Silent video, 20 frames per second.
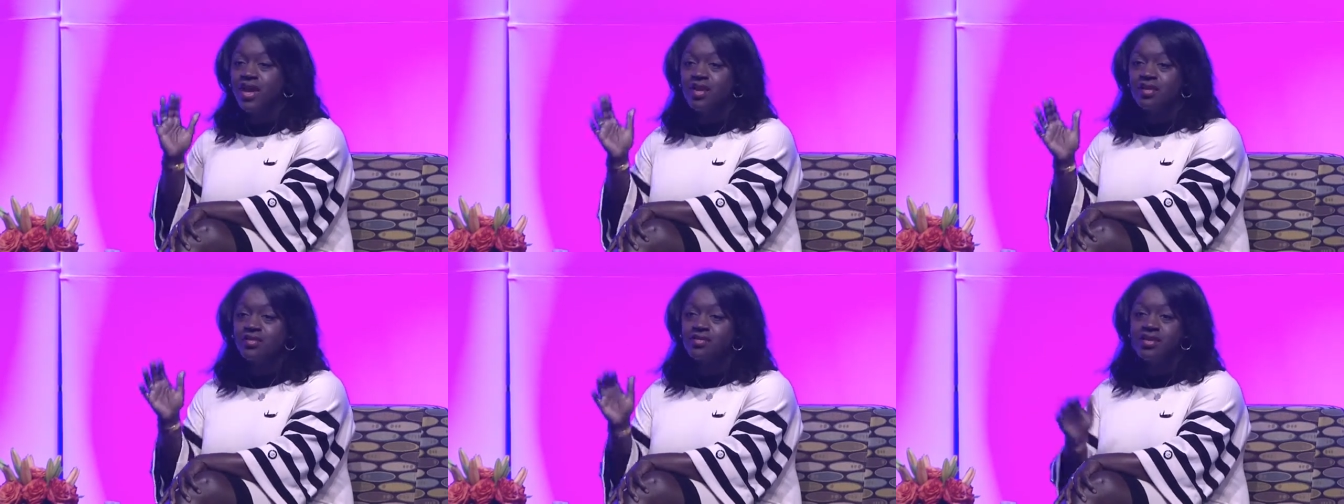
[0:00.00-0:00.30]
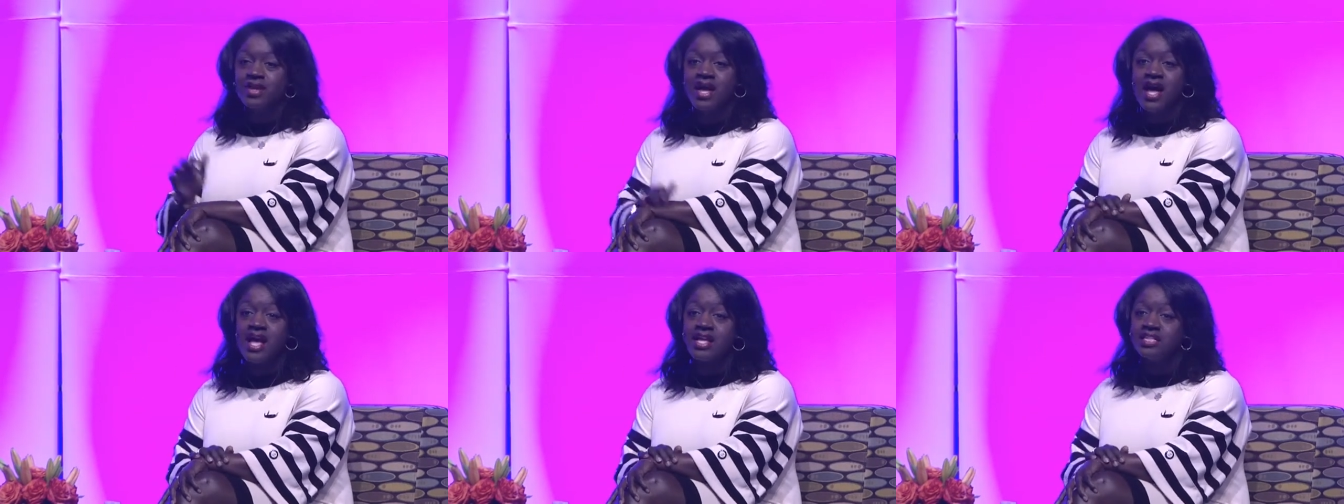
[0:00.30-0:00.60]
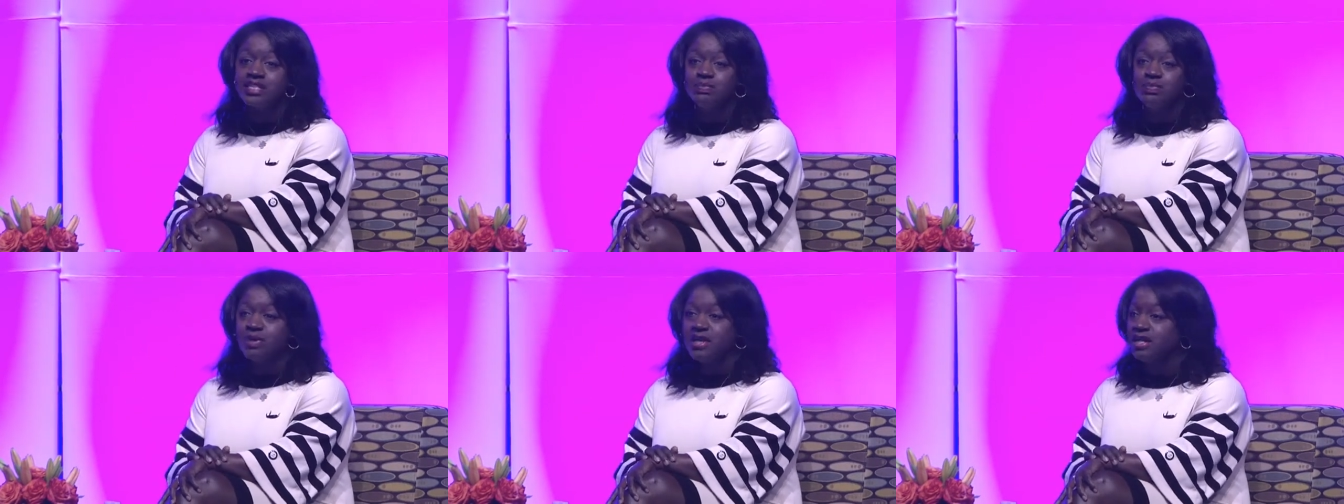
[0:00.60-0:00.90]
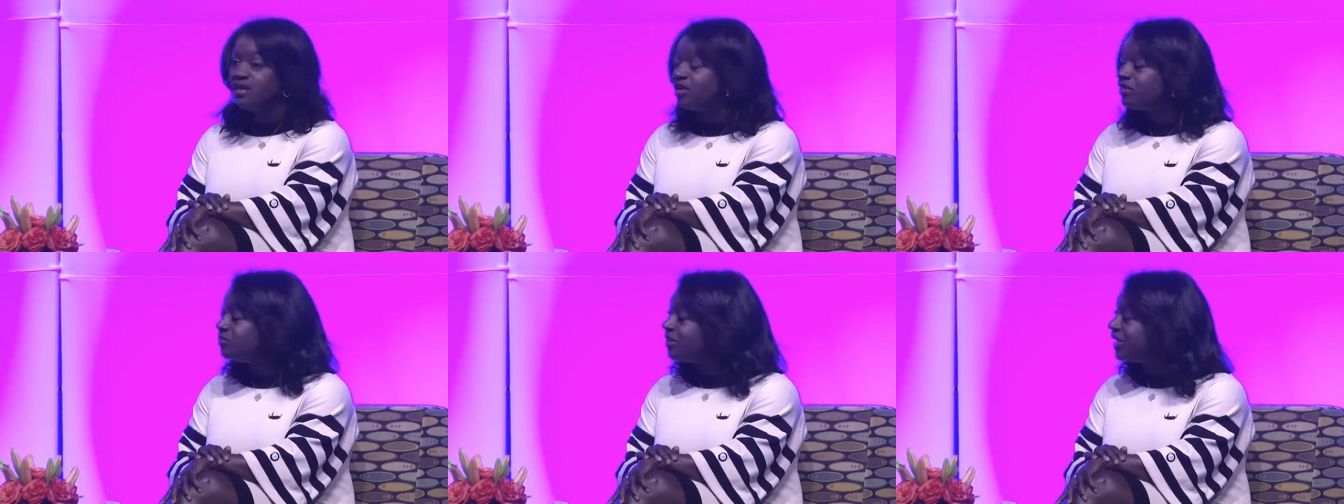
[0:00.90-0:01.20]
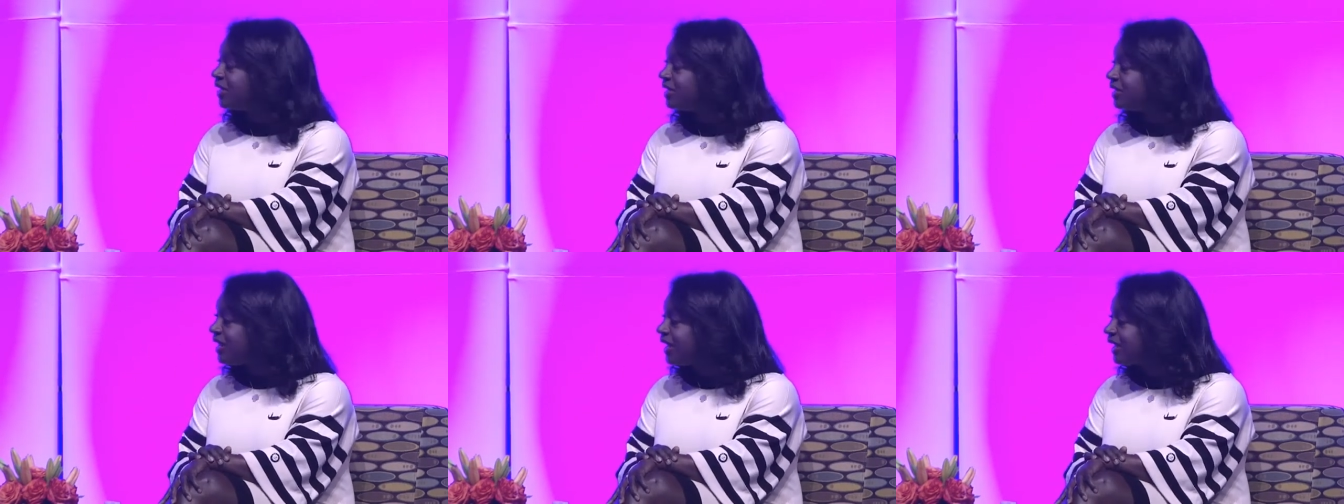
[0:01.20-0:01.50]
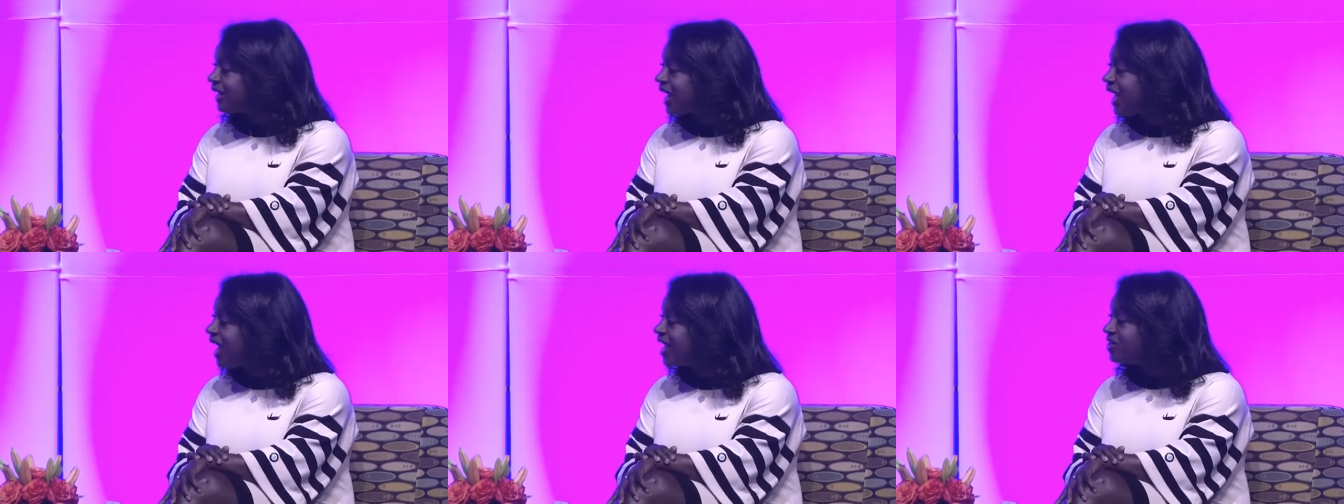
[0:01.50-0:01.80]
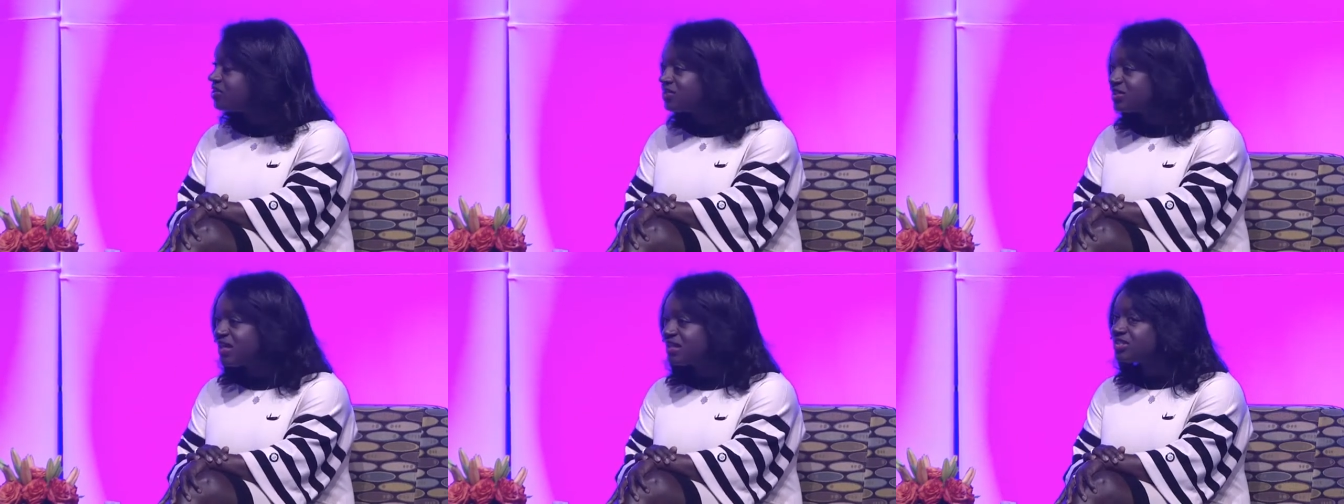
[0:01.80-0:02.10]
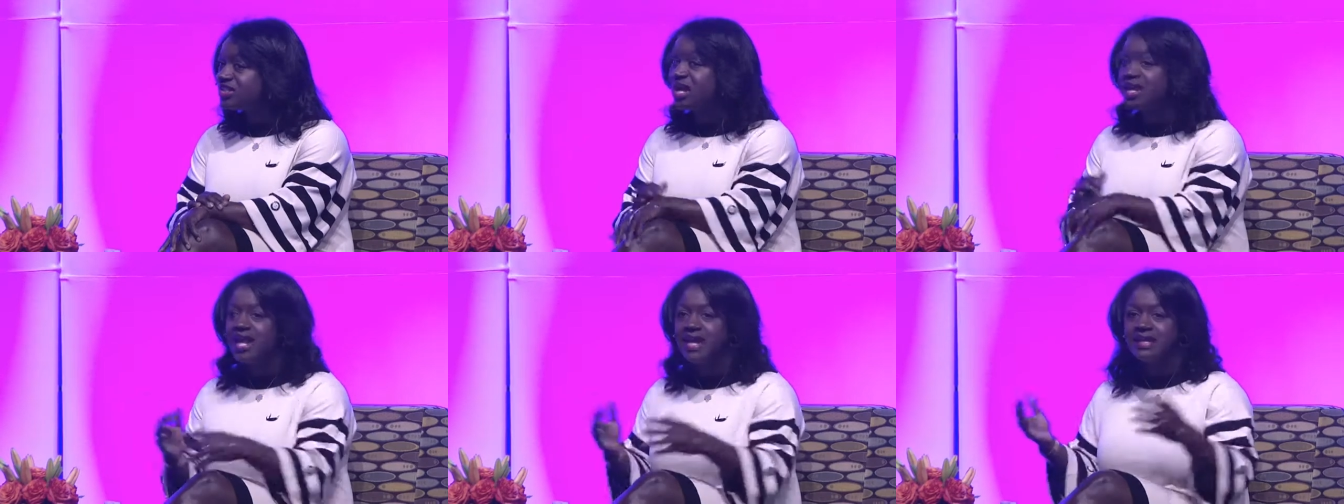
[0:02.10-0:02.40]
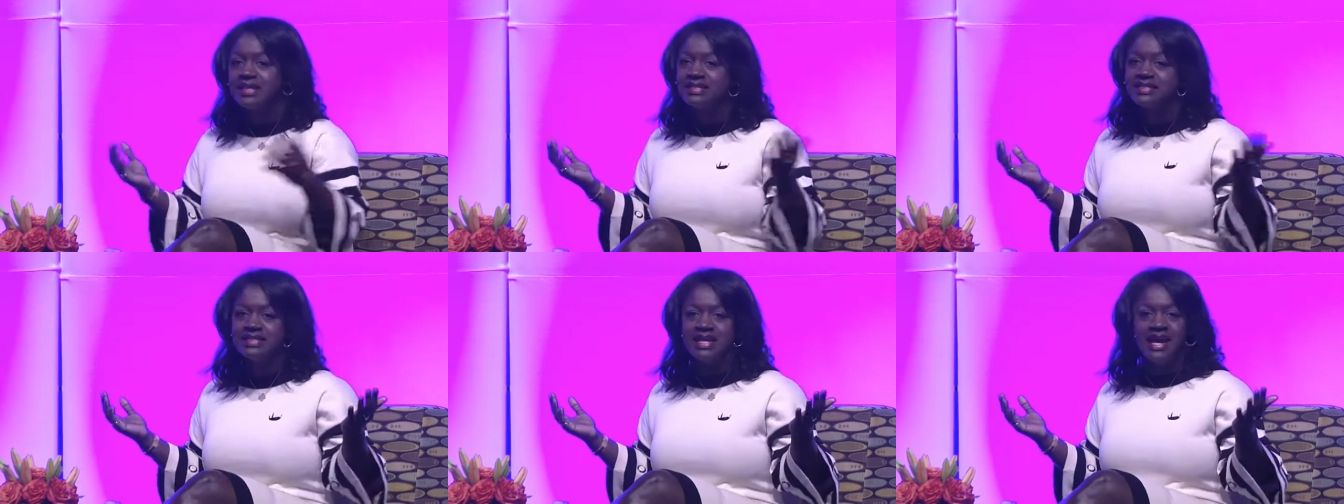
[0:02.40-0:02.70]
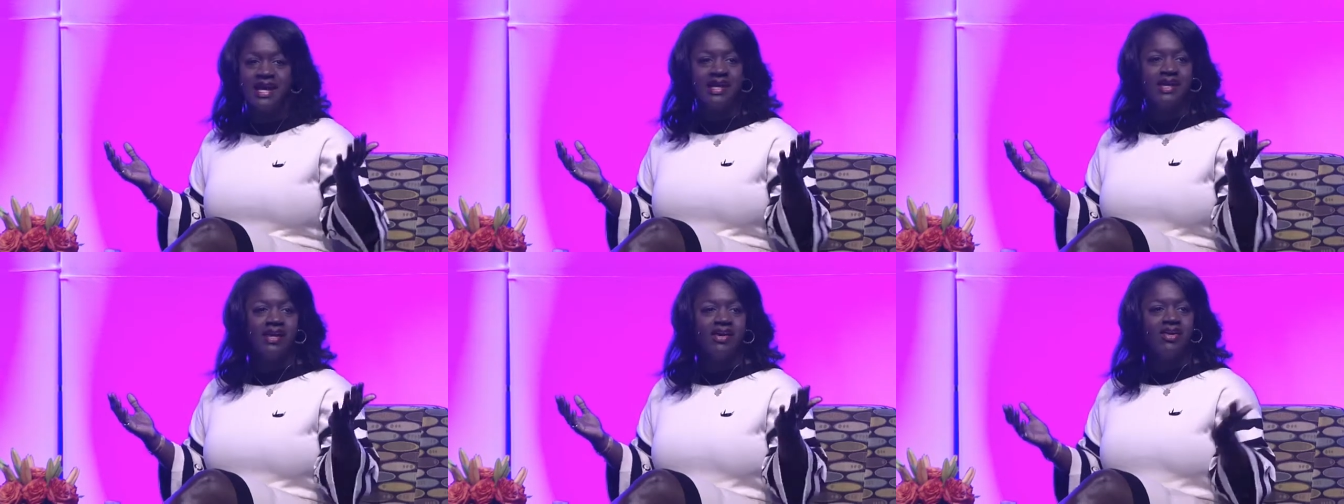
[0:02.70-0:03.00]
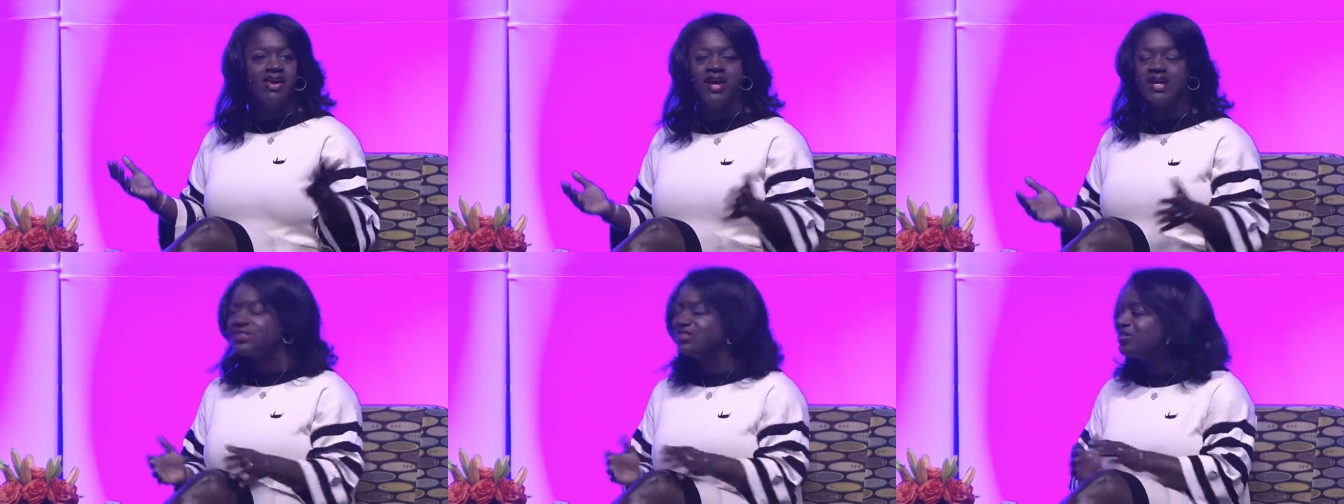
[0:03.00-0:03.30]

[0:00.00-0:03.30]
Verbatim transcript: know, Godspeed on making that cash. That's all I can say, right?